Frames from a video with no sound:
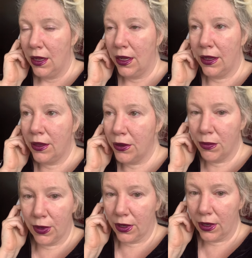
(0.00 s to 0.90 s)
in an
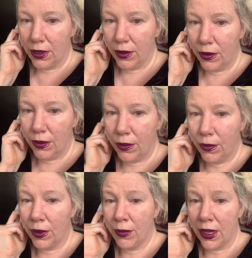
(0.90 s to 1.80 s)
Uber
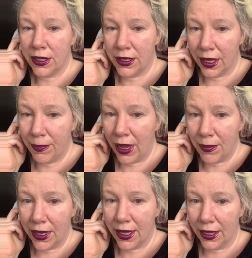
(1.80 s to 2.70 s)
with my sick
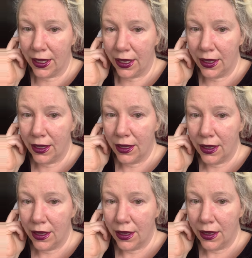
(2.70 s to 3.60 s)
baby kitty
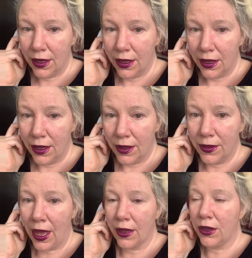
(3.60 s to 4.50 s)

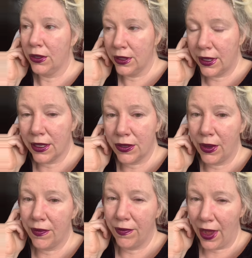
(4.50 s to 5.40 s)
that couldn't get to
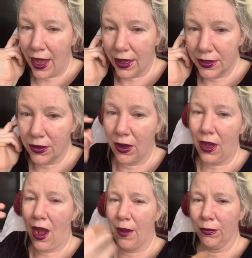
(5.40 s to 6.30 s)
a vet. So
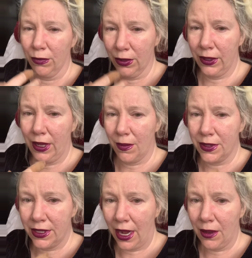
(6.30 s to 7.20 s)
I'm really
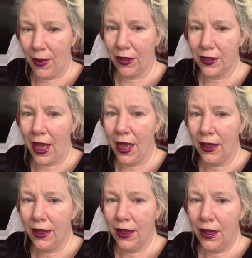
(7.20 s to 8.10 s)
upset about that
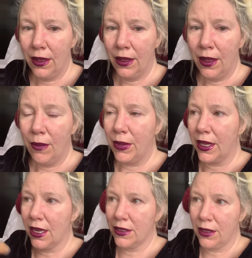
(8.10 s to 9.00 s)

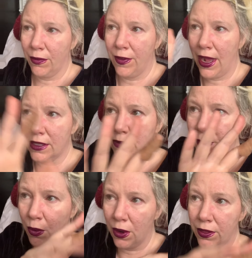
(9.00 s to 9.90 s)
because the vets,
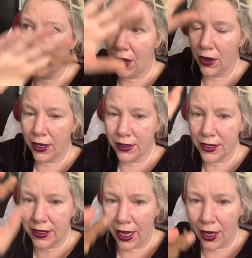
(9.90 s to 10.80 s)
for their
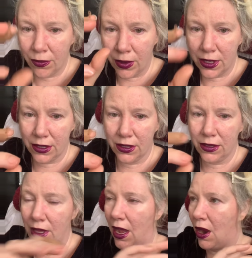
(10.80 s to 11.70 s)
insane
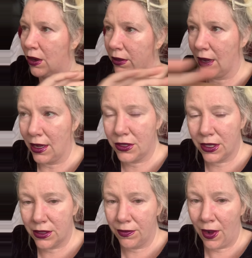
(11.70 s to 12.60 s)
reasons that are not
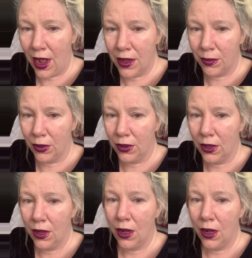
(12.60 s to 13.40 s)
justifiable,